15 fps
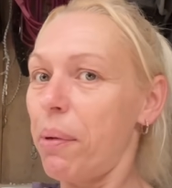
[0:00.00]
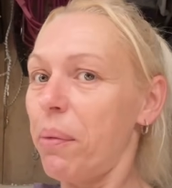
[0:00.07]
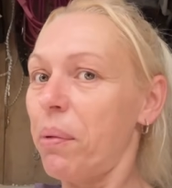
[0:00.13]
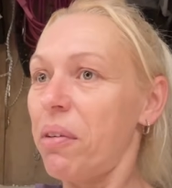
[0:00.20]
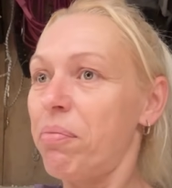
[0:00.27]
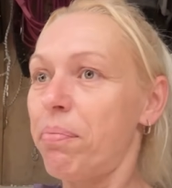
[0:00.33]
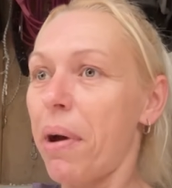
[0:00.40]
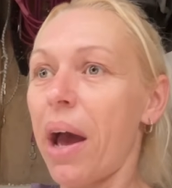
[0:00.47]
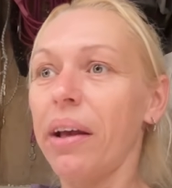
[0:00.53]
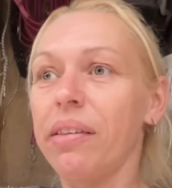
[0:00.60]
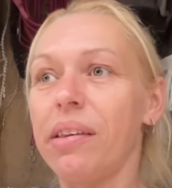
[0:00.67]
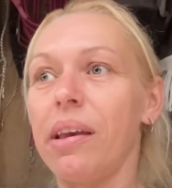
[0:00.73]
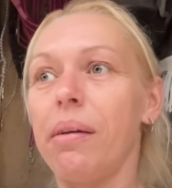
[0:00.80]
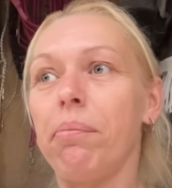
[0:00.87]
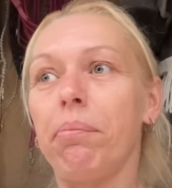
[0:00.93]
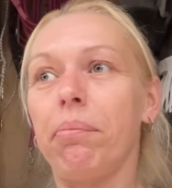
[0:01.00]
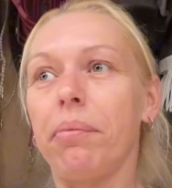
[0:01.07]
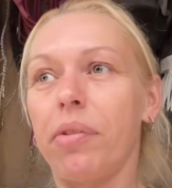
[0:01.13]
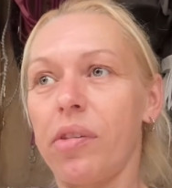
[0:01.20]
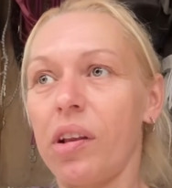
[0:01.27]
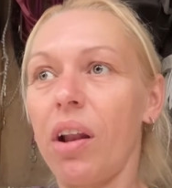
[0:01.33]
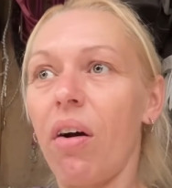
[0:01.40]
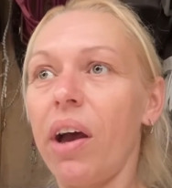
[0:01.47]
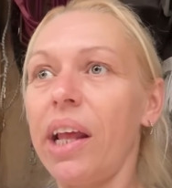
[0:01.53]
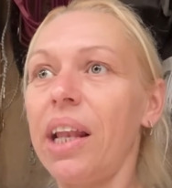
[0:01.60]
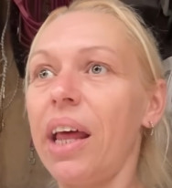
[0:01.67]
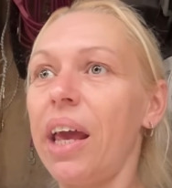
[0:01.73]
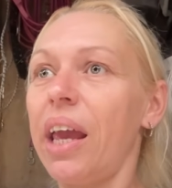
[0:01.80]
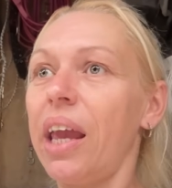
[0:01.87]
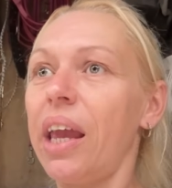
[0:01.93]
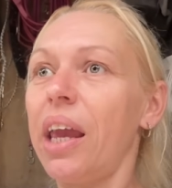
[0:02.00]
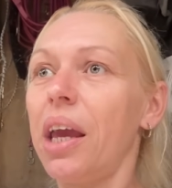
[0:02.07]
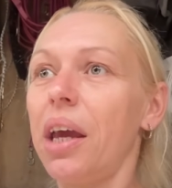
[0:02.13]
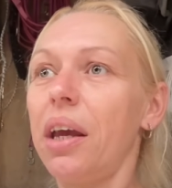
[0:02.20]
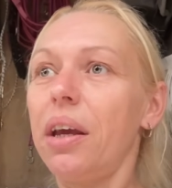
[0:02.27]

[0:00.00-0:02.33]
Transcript: We've backed him slightly